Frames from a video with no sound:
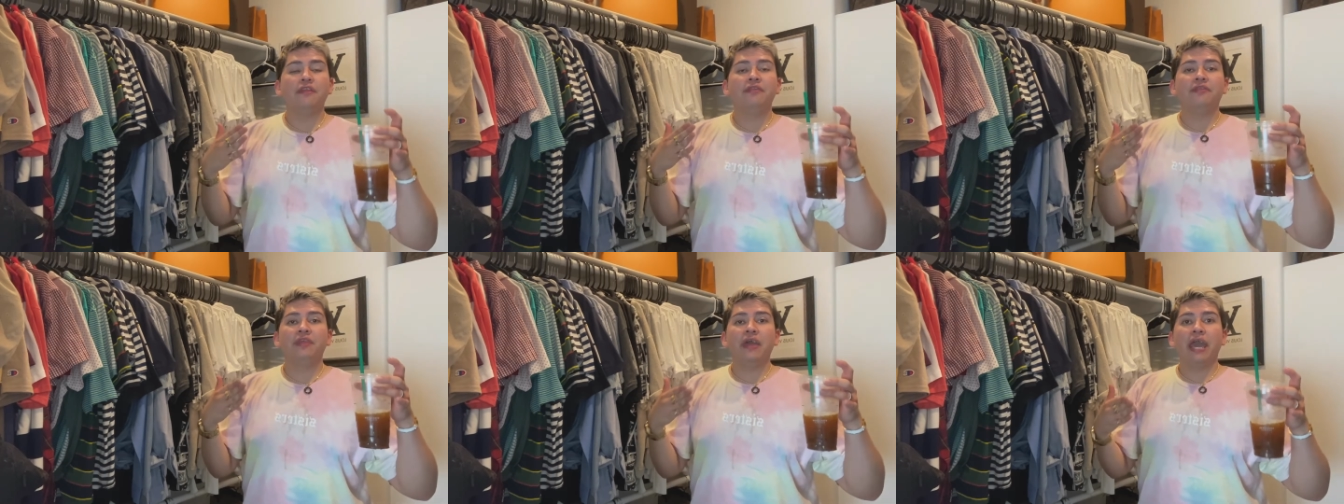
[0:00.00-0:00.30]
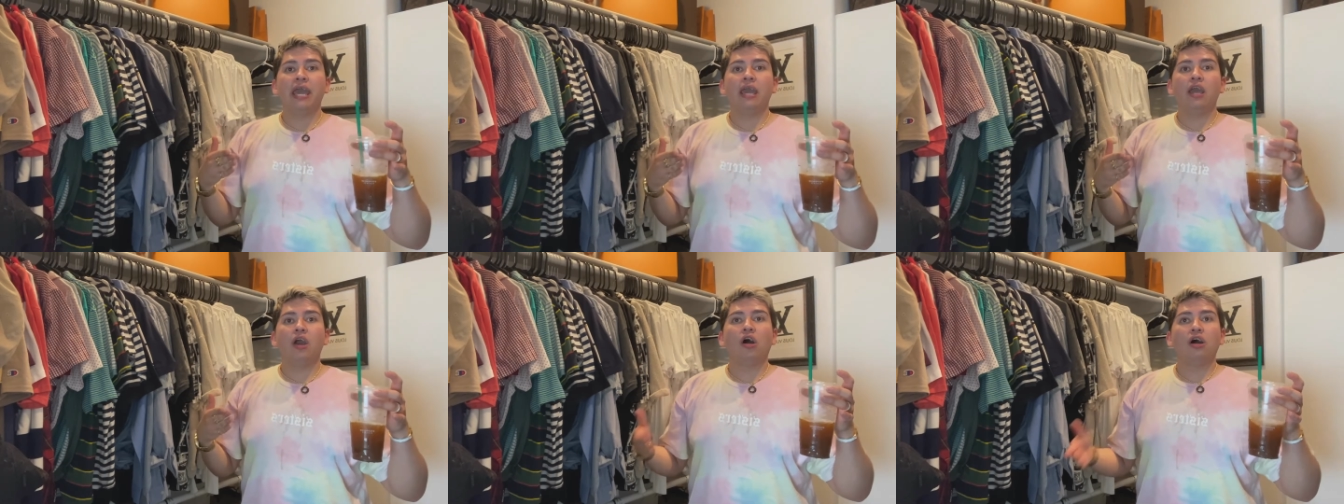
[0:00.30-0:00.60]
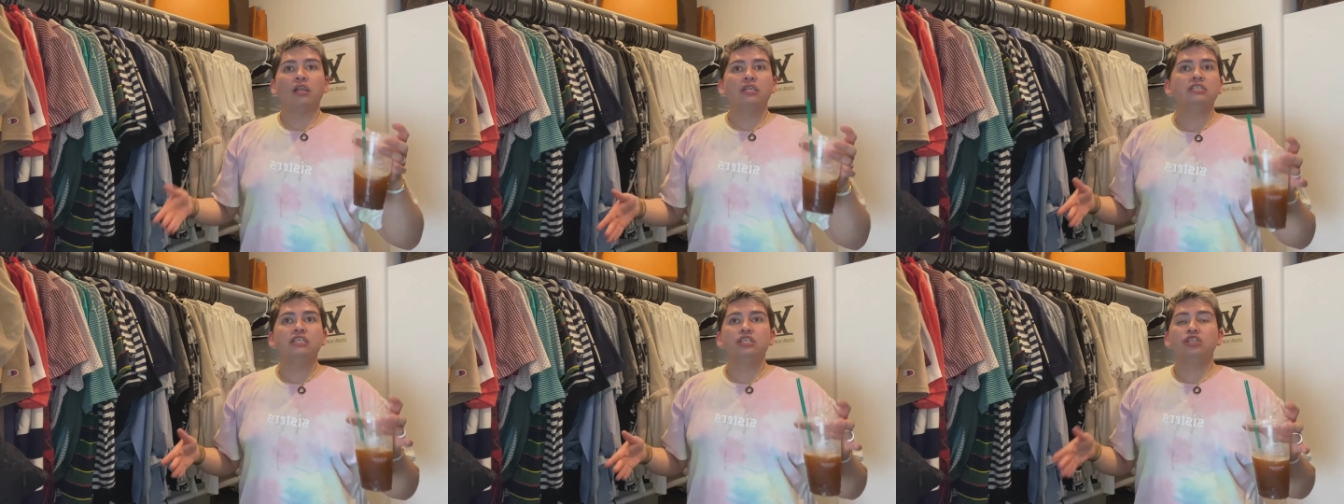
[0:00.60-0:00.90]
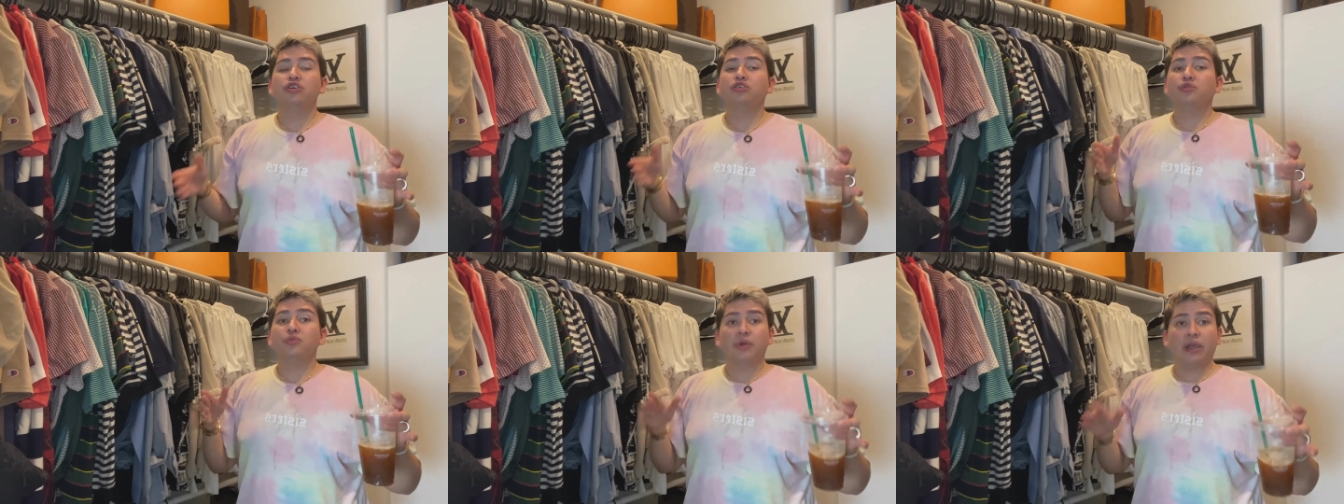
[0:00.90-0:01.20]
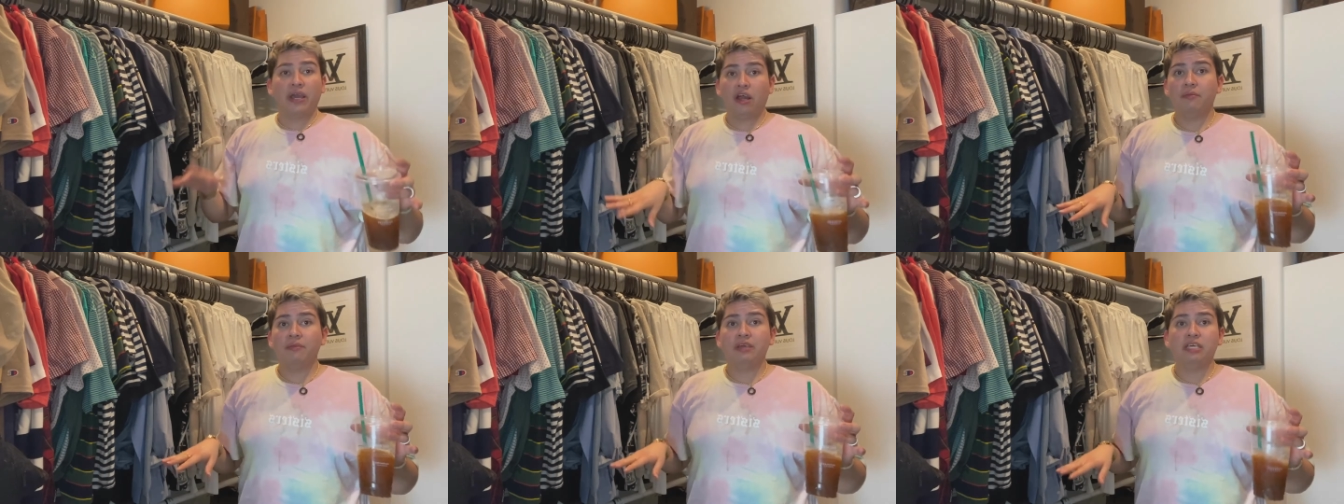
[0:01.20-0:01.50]
They honestly look
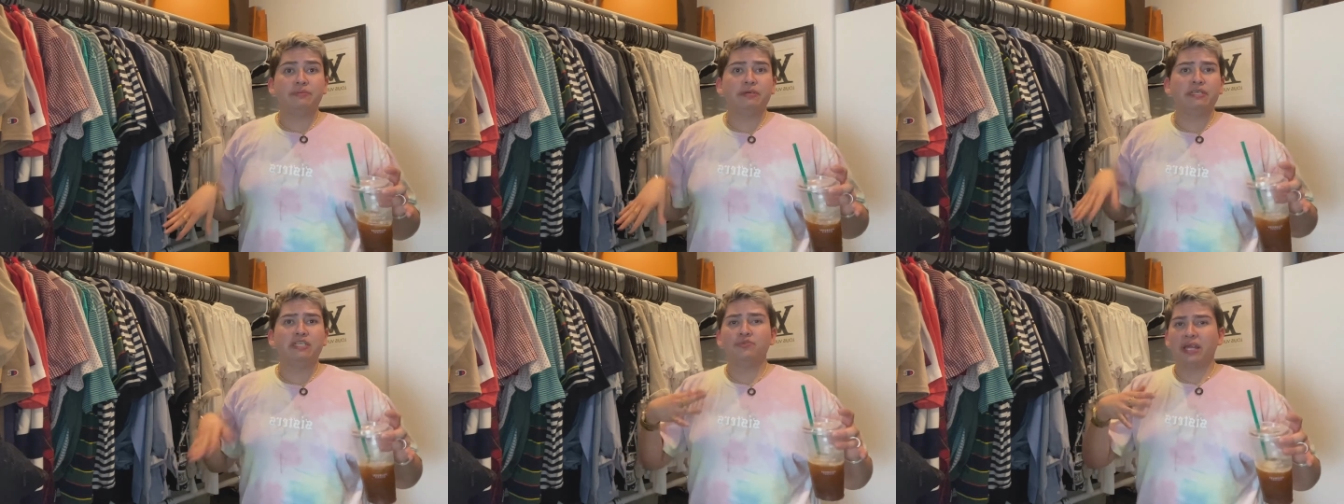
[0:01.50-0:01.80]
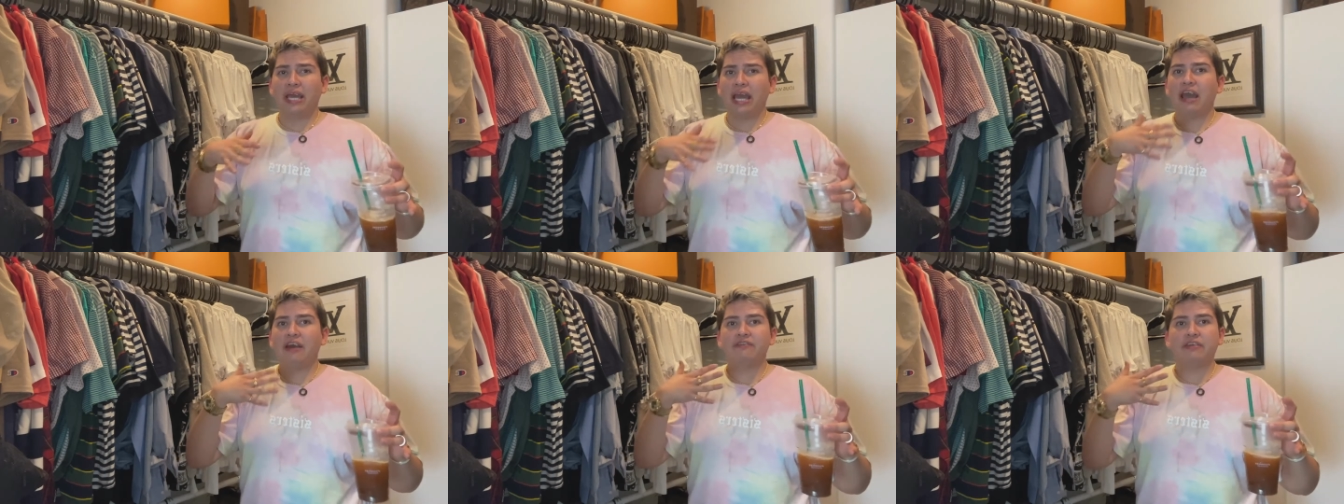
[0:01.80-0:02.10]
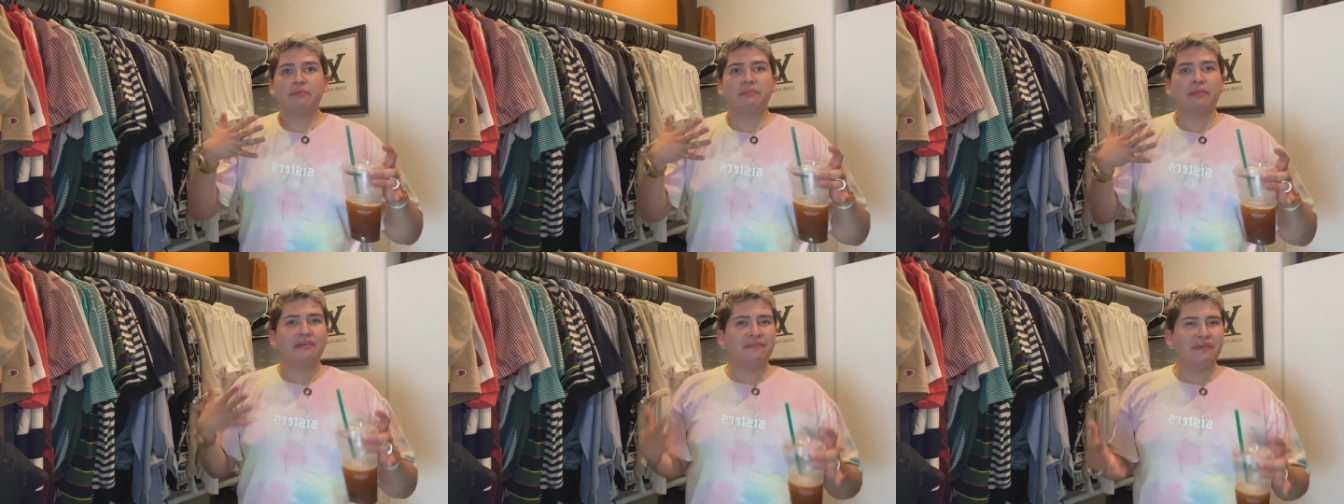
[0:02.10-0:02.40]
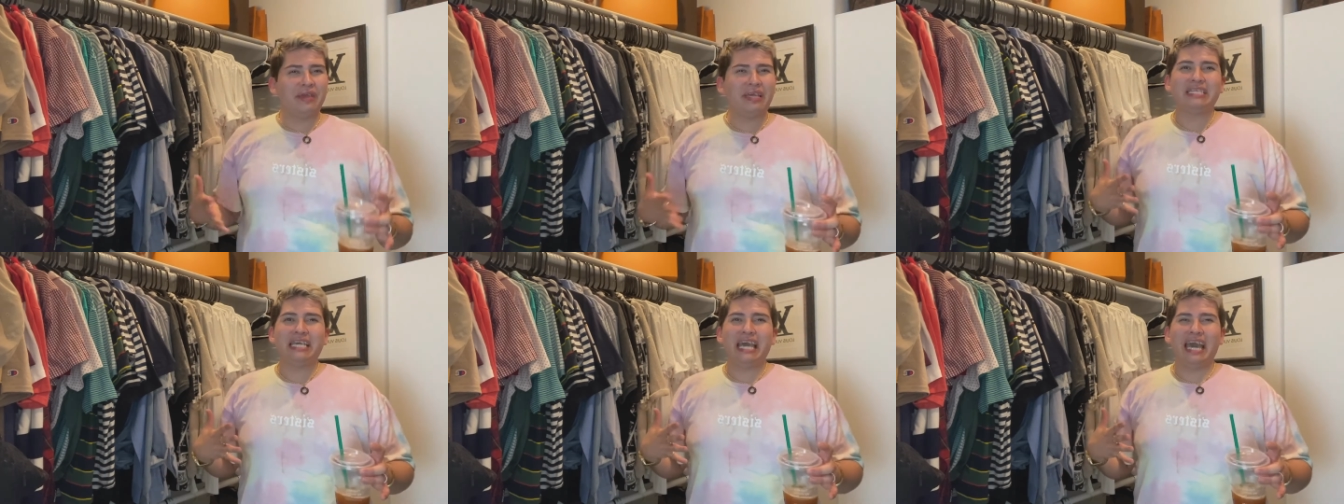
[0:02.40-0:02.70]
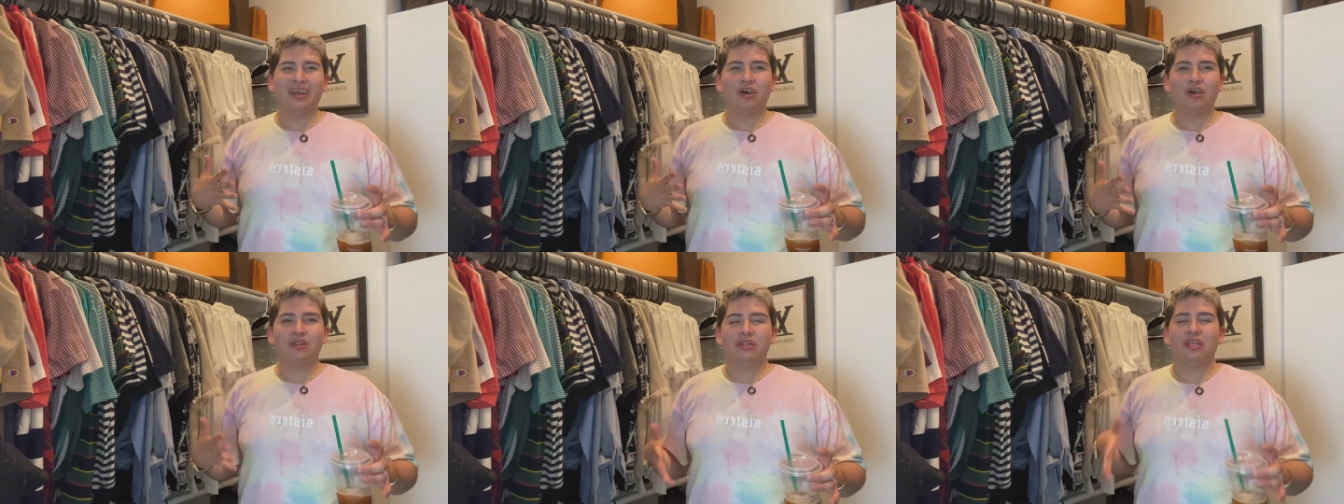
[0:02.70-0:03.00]
great on me, especially when I have like my fake
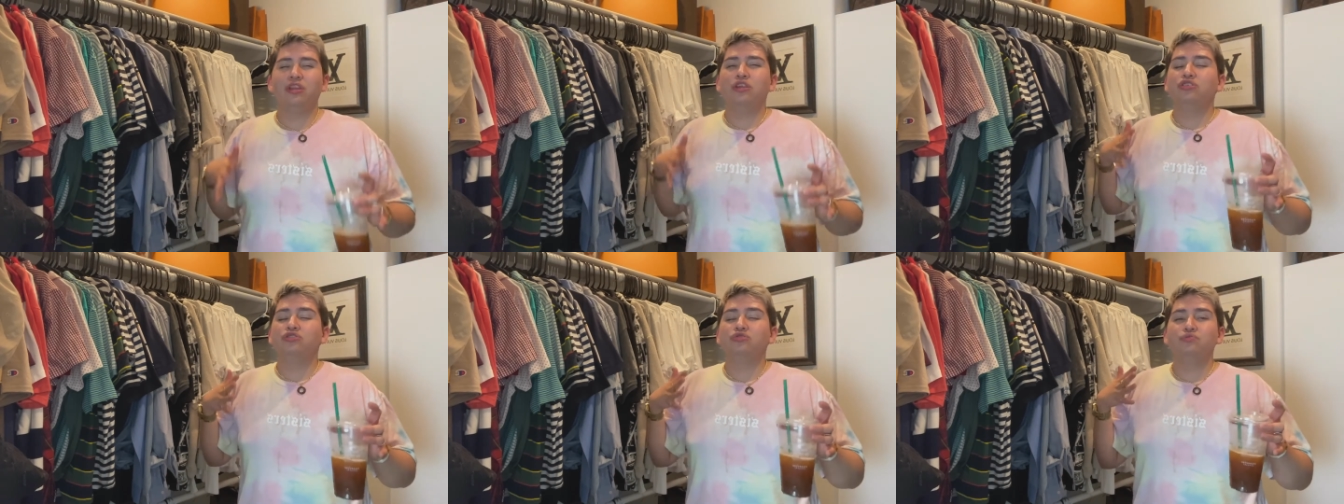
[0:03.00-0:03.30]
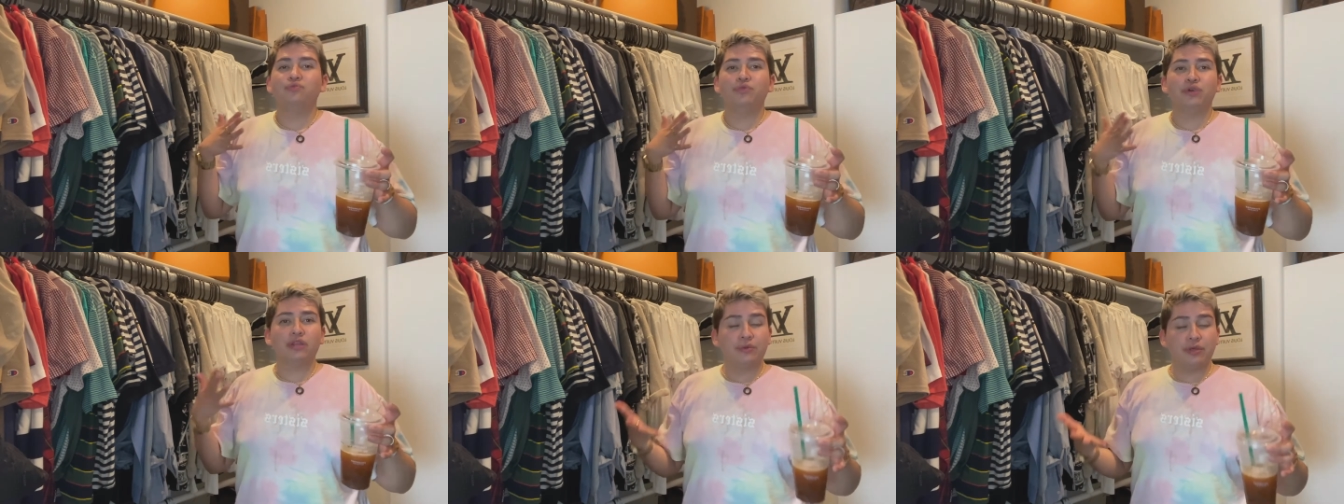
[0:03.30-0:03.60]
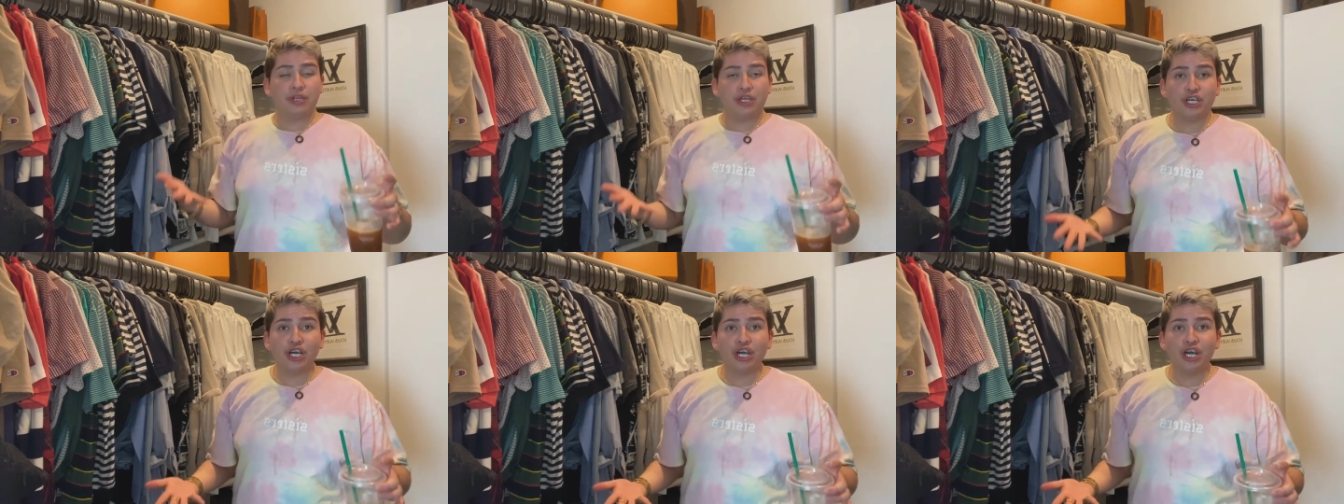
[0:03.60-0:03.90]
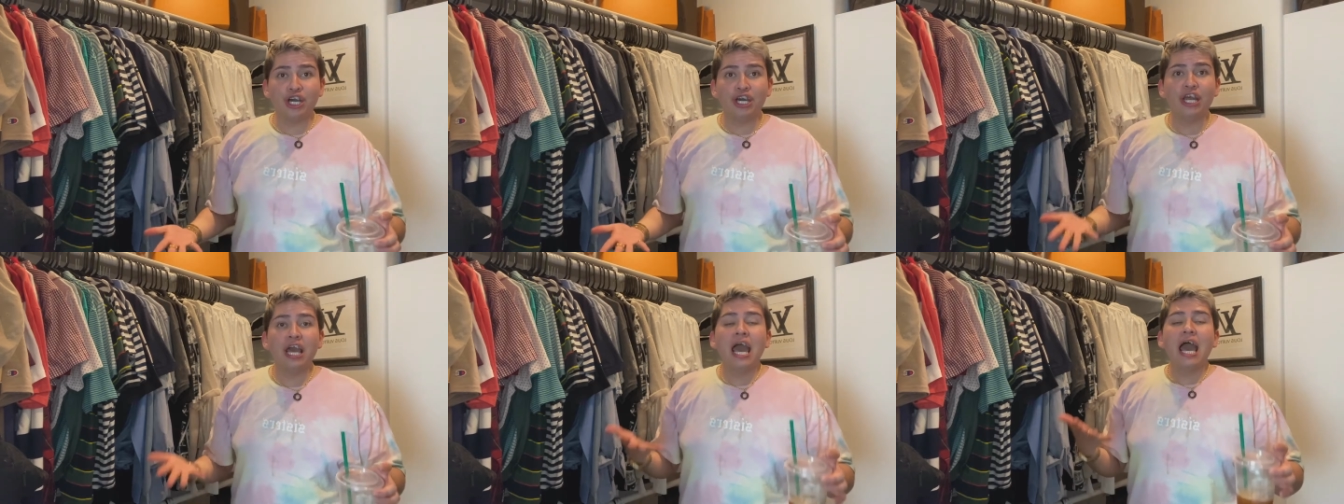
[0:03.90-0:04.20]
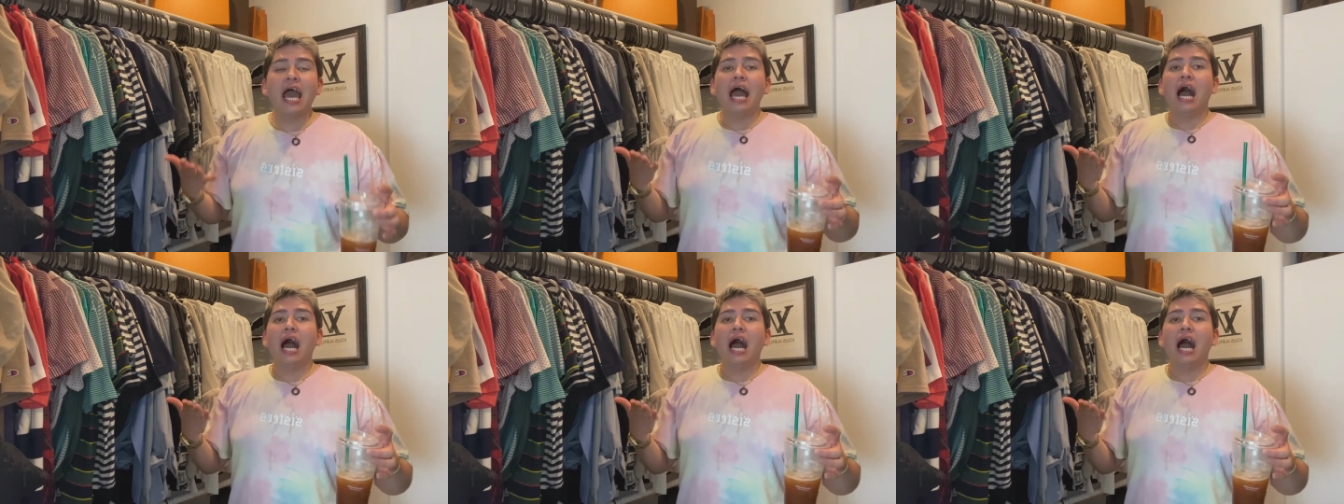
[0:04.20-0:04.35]
tan on. They look really, really good.